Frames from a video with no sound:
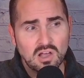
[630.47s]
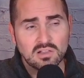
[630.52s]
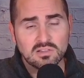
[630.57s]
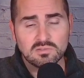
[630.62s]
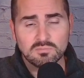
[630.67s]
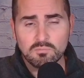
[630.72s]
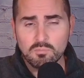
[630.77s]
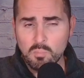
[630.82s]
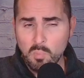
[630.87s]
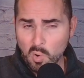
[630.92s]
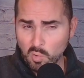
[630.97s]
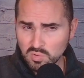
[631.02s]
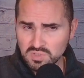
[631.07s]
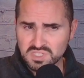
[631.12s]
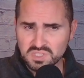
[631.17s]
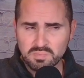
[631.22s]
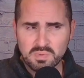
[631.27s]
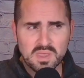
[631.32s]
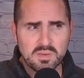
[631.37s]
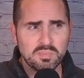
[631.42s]
Most
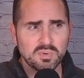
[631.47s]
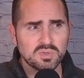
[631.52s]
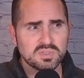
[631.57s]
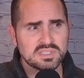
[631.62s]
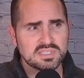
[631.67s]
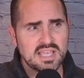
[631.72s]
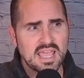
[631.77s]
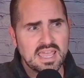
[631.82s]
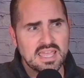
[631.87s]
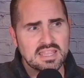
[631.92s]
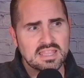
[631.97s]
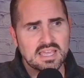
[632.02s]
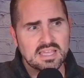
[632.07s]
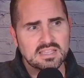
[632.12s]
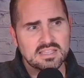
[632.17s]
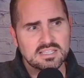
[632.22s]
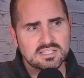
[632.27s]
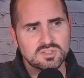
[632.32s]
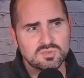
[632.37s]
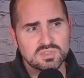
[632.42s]
people say that
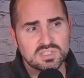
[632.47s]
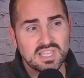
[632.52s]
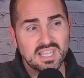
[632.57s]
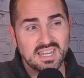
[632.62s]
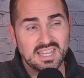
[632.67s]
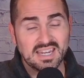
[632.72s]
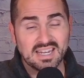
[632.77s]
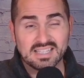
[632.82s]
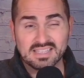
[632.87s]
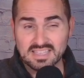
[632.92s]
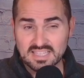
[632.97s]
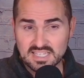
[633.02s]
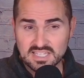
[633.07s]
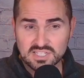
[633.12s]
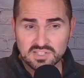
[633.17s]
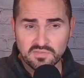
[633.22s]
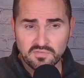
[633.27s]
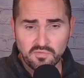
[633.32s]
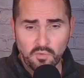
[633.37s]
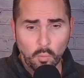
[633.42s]
this was getting at least
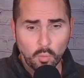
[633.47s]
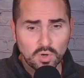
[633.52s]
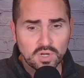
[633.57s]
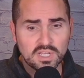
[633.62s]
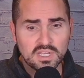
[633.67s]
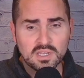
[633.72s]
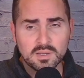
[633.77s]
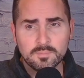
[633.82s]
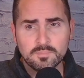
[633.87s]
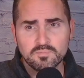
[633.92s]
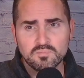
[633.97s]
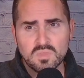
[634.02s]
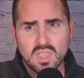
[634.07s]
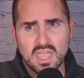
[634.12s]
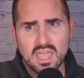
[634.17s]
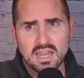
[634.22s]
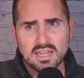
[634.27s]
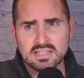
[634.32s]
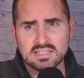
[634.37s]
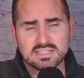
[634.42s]
40,
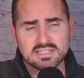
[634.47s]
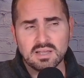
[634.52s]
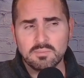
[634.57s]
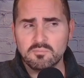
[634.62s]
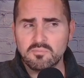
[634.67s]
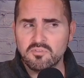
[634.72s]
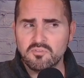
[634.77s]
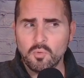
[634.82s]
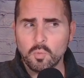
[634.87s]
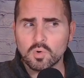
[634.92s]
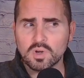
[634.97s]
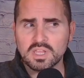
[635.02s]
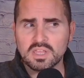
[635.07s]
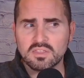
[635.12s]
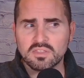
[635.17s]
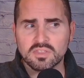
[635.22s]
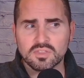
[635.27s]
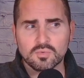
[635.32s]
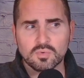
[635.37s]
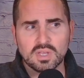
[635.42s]
and in some
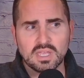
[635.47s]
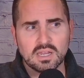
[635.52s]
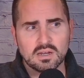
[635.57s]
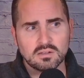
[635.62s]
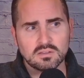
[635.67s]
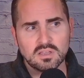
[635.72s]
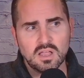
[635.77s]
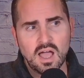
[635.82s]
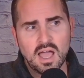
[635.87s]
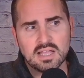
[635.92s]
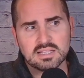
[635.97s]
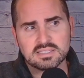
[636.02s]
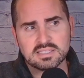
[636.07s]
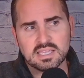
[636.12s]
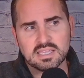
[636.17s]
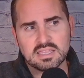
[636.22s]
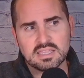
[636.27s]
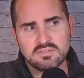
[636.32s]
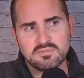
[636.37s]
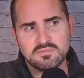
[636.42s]
43. And a lot say
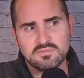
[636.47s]
the